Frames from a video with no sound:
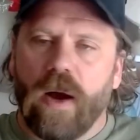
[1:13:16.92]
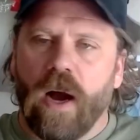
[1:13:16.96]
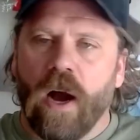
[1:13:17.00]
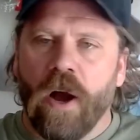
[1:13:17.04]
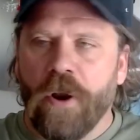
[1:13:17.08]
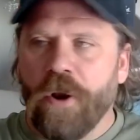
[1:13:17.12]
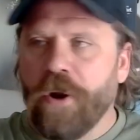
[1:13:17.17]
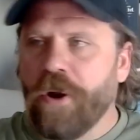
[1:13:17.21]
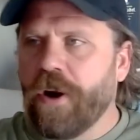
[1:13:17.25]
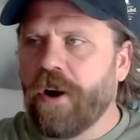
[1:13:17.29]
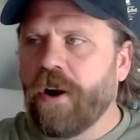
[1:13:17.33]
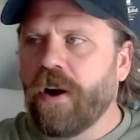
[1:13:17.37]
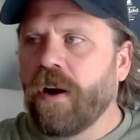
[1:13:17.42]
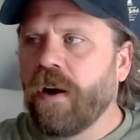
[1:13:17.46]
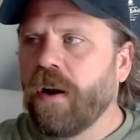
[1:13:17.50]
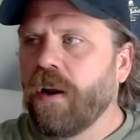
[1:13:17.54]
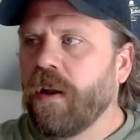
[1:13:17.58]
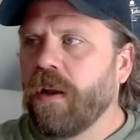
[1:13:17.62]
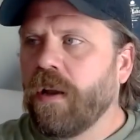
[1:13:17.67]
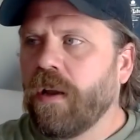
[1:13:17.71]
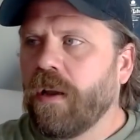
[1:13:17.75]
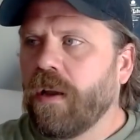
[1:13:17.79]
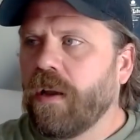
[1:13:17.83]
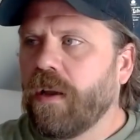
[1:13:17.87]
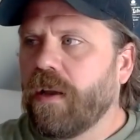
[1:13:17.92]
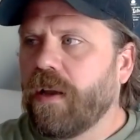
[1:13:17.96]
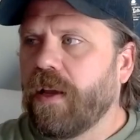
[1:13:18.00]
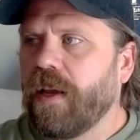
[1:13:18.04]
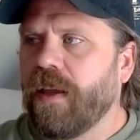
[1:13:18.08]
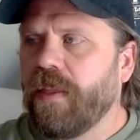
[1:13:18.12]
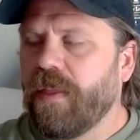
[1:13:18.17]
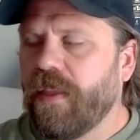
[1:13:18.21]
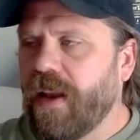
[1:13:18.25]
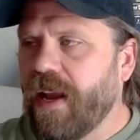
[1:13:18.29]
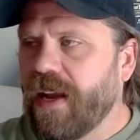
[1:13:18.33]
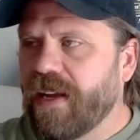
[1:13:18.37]
under
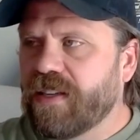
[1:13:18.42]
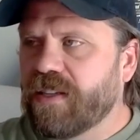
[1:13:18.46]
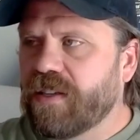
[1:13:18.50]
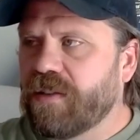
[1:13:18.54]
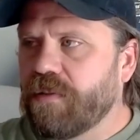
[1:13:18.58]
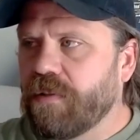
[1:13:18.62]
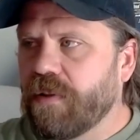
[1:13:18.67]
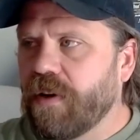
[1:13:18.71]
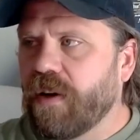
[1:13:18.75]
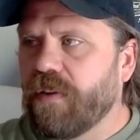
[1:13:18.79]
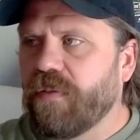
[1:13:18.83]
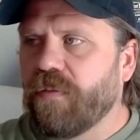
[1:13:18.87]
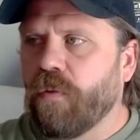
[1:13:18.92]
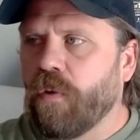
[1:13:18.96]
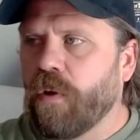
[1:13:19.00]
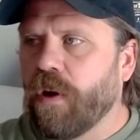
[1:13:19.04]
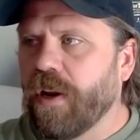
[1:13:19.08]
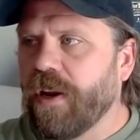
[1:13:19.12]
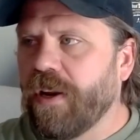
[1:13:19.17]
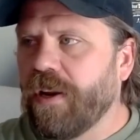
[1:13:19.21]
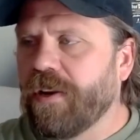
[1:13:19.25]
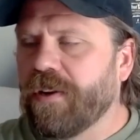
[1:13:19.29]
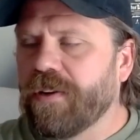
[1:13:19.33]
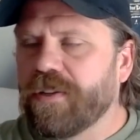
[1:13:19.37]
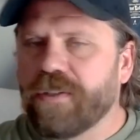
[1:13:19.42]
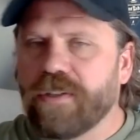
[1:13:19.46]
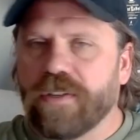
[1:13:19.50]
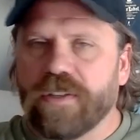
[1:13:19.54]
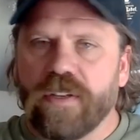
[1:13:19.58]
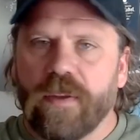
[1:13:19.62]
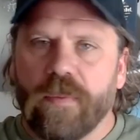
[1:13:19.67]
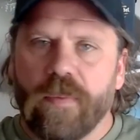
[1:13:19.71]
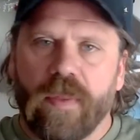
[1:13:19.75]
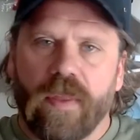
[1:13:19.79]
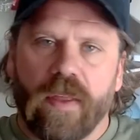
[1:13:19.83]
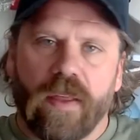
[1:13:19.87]
in the next 3 or 4 years or
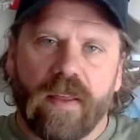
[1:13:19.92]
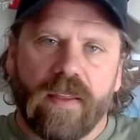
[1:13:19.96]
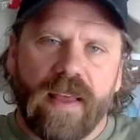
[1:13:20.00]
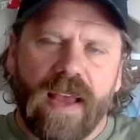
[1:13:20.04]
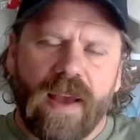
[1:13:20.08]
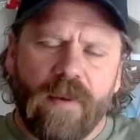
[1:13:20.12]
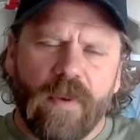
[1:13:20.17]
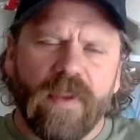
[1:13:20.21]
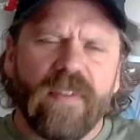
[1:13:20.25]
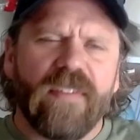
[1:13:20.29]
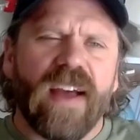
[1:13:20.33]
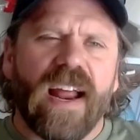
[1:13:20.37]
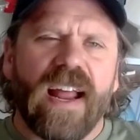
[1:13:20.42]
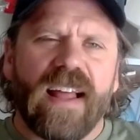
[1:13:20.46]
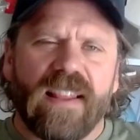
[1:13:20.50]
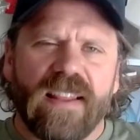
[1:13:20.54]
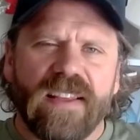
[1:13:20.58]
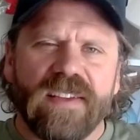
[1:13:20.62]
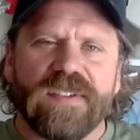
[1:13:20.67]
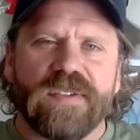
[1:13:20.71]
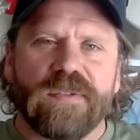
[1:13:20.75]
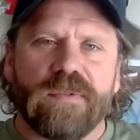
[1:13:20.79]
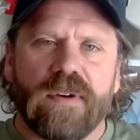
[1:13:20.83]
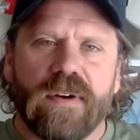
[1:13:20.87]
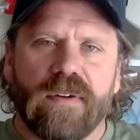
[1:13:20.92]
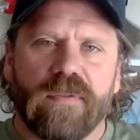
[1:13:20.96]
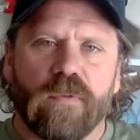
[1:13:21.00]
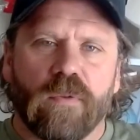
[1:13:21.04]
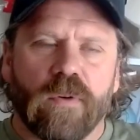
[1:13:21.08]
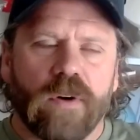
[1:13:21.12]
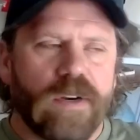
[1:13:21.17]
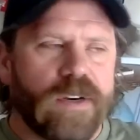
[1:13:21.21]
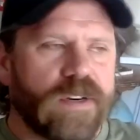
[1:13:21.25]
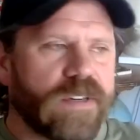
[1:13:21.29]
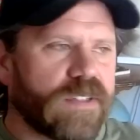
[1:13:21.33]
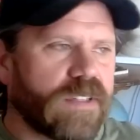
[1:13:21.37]
something like that, we've got at least 3 or
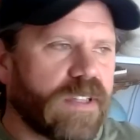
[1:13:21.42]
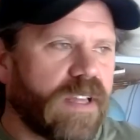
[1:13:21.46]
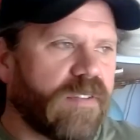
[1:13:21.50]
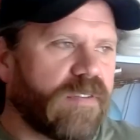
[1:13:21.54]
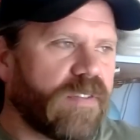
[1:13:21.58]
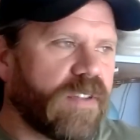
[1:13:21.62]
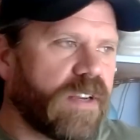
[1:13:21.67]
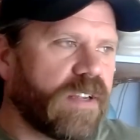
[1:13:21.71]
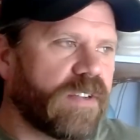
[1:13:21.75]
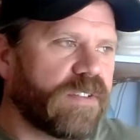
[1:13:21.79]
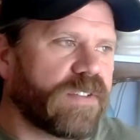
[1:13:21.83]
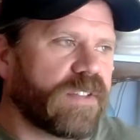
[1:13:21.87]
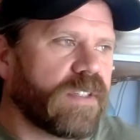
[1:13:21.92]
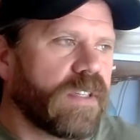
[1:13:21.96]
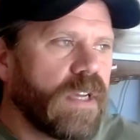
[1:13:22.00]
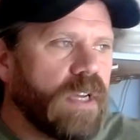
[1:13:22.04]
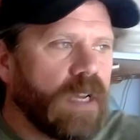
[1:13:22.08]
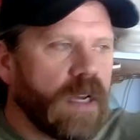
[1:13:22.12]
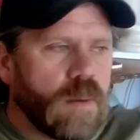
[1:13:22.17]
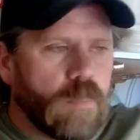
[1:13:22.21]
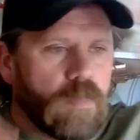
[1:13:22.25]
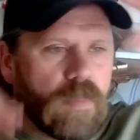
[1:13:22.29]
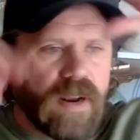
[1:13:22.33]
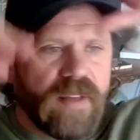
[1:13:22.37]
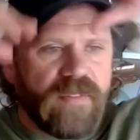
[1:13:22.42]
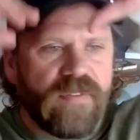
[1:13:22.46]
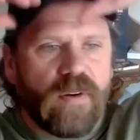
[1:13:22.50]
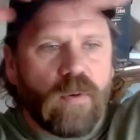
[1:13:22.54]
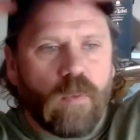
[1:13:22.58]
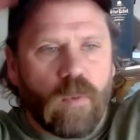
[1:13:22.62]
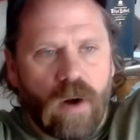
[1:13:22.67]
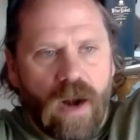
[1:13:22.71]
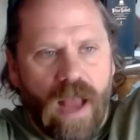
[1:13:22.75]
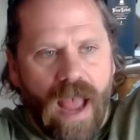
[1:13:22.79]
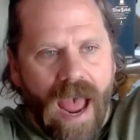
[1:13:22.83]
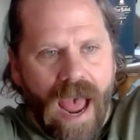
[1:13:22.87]
4 years left in us. But if it
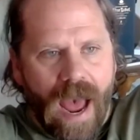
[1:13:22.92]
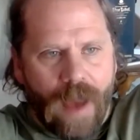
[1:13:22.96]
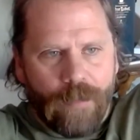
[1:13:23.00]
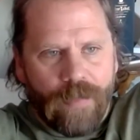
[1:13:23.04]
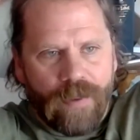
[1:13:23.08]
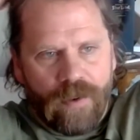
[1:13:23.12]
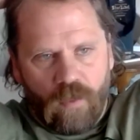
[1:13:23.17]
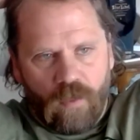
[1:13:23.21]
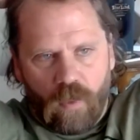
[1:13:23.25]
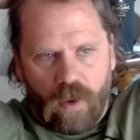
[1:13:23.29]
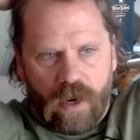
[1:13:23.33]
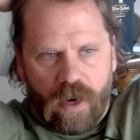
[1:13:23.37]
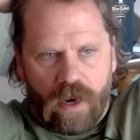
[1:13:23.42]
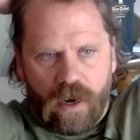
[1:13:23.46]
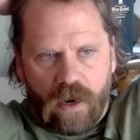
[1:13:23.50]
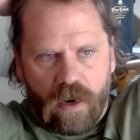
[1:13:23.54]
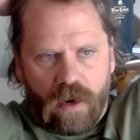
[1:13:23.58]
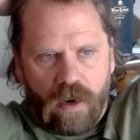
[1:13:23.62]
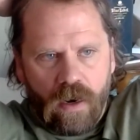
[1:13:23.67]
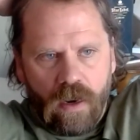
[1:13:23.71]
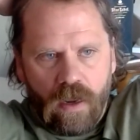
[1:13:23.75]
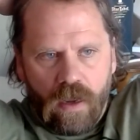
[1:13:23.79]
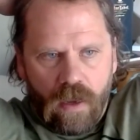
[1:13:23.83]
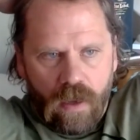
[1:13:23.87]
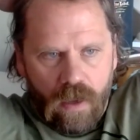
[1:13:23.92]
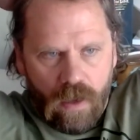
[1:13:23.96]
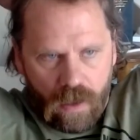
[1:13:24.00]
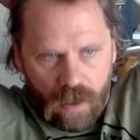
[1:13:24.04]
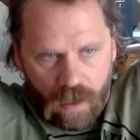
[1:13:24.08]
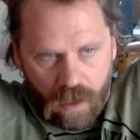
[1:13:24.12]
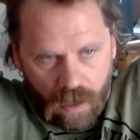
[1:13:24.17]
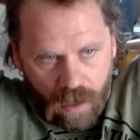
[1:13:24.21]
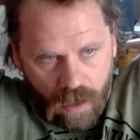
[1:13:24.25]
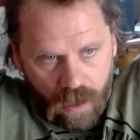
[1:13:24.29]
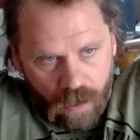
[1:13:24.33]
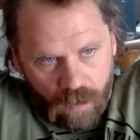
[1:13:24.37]
were to happen where
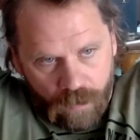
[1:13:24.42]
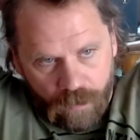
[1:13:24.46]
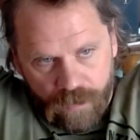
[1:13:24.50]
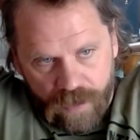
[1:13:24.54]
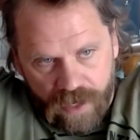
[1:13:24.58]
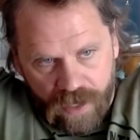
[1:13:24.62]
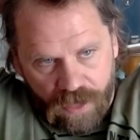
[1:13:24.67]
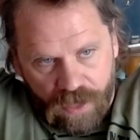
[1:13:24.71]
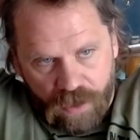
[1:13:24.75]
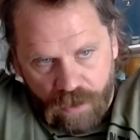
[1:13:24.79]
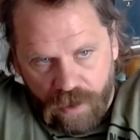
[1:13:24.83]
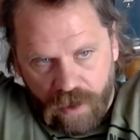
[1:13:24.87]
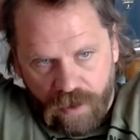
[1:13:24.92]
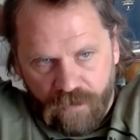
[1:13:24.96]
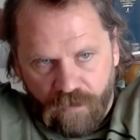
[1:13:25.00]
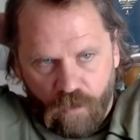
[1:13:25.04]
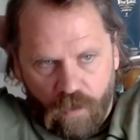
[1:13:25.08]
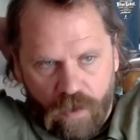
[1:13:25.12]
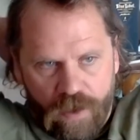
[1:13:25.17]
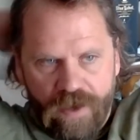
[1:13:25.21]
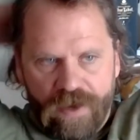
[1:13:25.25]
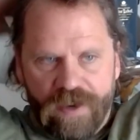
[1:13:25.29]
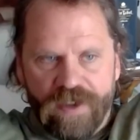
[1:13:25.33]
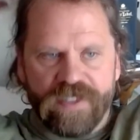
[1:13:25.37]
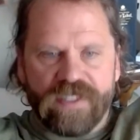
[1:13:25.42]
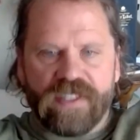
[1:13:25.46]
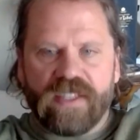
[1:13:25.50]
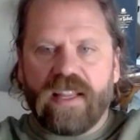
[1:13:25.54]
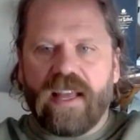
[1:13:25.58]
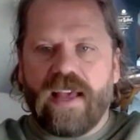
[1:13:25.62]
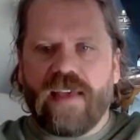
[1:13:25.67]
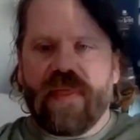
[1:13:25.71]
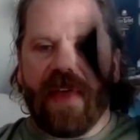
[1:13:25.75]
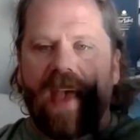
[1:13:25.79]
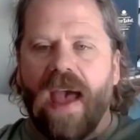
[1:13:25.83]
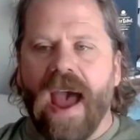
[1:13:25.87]
in 3 or 4 years the
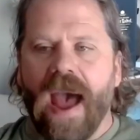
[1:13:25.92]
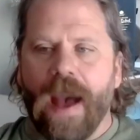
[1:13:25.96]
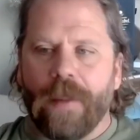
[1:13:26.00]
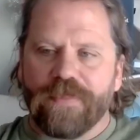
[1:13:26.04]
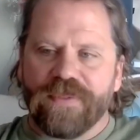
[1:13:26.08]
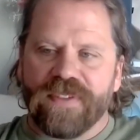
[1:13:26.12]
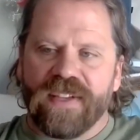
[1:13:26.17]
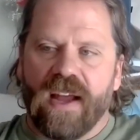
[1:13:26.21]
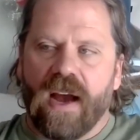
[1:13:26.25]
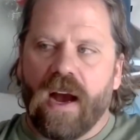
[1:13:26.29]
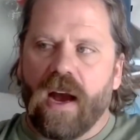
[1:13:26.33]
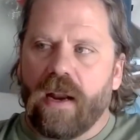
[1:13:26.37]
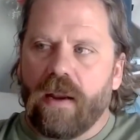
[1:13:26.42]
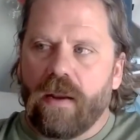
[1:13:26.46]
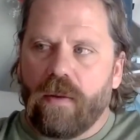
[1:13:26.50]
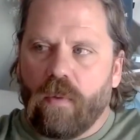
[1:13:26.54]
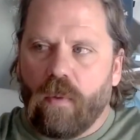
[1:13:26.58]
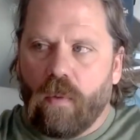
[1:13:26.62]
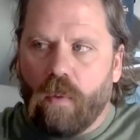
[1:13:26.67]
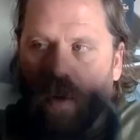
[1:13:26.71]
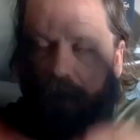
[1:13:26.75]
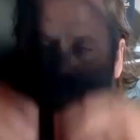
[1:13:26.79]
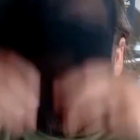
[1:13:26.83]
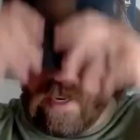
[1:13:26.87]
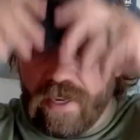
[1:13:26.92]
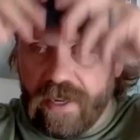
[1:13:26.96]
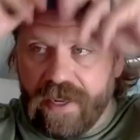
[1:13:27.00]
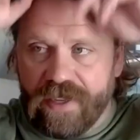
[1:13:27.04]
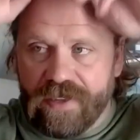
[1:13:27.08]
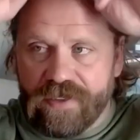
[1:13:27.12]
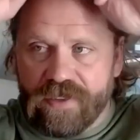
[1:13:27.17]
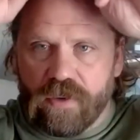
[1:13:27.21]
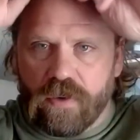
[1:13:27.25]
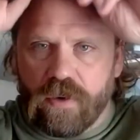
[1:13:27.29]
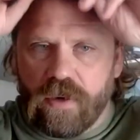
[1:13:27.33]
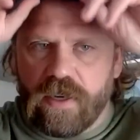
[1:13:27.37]
app's not what it
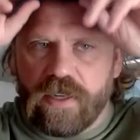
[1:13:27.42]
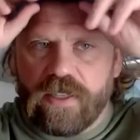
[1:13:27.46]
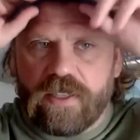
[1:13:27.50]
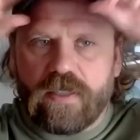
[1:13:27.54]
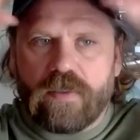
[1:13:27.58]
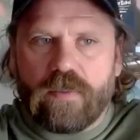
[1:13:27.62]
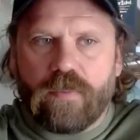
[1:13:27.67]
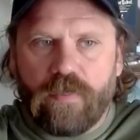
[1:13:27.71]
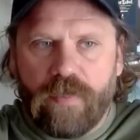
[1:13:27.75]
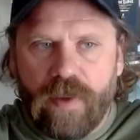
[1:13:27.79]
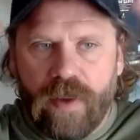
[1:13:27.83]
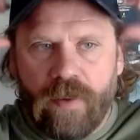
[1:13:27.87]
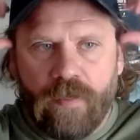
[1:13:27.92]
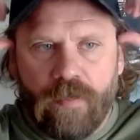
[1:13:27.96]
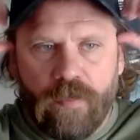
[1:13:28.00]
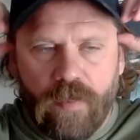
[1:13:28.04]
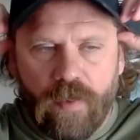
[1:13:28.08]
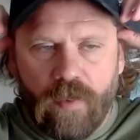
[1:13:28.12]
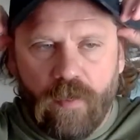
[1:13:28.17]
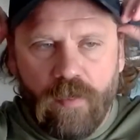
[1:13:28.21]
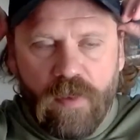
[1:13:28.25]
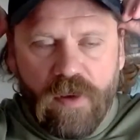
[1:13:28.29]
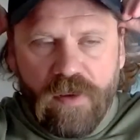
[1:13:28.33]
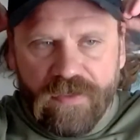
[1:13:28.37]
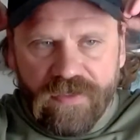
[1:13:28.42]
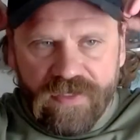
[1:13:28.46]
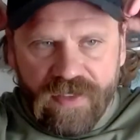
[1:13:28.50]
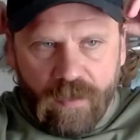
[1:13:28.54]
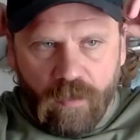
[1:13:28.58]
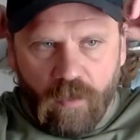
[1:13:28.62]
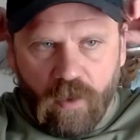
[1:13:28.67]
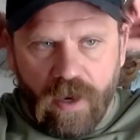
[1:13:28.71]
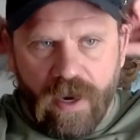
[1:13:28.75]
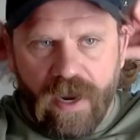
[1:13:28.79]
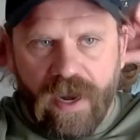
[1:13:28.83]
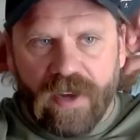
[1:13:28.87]
is, or it's been moved
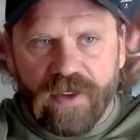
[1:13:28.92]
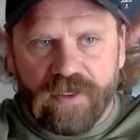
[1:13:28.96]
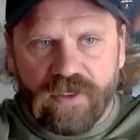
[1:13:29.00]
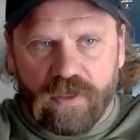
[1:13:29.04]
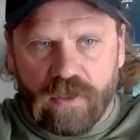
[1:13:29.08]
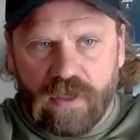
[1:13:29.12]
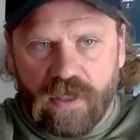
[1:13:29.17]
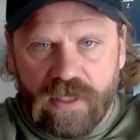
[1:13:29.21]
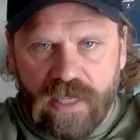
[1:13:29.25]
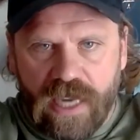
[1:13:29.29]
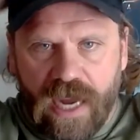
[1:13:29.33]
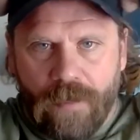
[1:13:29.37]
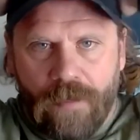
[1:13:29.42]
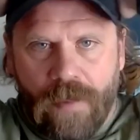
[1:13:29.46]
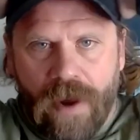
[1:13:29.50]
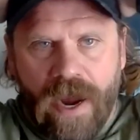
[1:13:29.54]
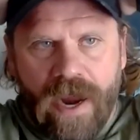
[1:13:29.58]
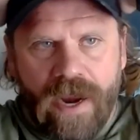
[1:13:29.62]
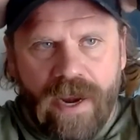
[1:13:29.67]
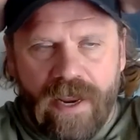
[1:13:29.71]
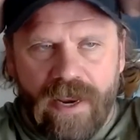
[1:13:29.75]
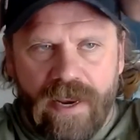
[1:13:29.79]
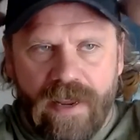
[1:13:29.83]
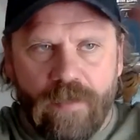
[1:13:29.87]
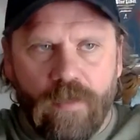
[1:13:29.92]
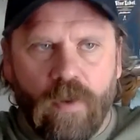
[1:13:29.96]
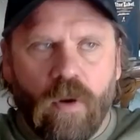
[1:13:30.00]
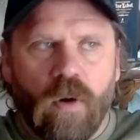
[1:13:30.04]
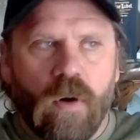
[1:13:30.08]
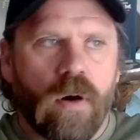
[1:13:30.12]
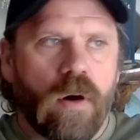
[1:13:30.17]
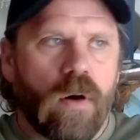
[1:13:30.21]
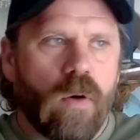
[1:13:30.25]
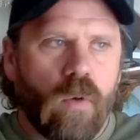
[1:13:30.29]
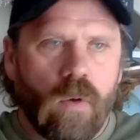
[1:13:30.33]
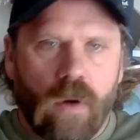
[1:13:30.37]
somewhere else, or it's not mine
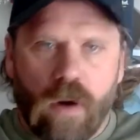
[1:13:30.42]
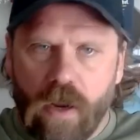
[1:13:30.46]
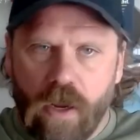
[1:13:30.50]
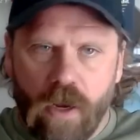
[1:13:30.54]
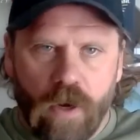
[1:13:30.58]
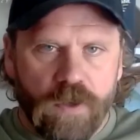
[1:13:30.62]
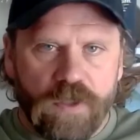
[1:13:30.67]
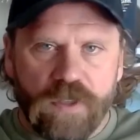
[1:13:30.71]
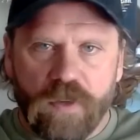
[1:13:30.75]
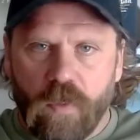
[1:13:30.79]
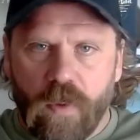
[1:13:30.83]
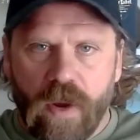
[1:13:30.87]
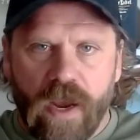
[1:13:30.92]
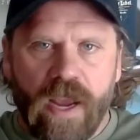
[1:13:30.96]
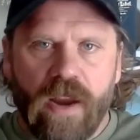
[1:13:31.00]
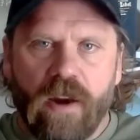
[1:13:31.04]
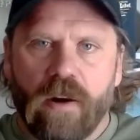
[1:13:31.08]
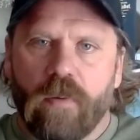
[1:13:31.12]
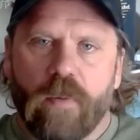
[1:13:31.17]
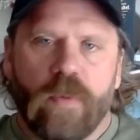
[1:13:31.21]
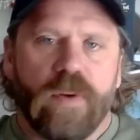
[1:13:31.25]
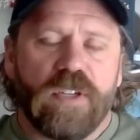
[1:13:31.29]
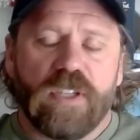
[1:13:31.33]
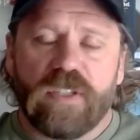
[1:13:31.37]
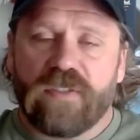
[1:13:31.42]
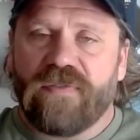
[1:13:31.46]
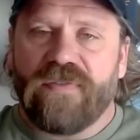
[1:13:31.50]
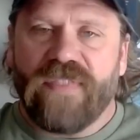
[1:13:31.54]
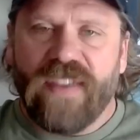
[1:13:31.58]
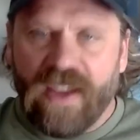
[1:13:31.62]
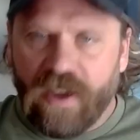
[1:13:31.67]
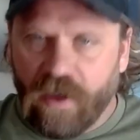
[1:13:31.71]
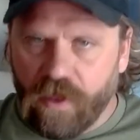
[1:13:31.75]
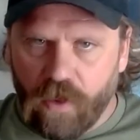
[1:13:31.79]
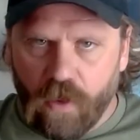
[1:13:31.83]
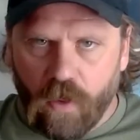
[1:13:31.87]
anymore, or it goes away, or we just
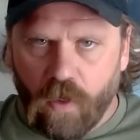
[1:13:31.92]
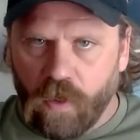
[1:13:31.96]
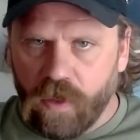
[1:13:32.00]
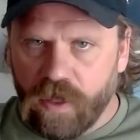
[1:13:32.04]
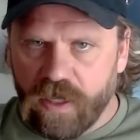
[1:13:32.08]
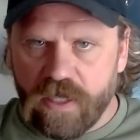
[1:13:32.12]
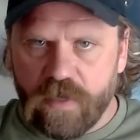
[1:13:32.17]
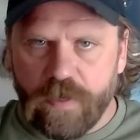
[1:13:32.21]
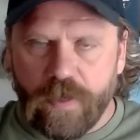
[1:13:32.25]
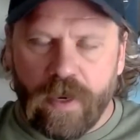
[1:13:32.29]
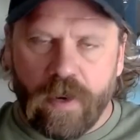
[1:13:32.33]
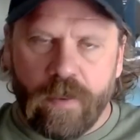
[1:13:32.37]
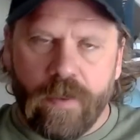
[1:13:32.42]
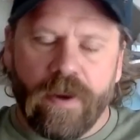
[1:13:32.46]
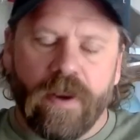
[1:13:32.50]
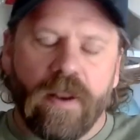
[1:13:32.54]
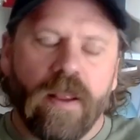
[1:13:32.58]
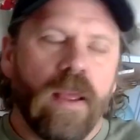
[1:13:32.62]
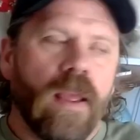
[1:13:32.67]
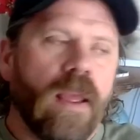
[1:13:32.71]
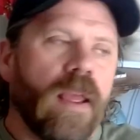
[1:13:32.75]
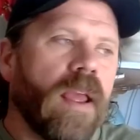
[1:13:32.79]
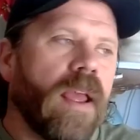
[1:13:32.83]
fail the whole experiment,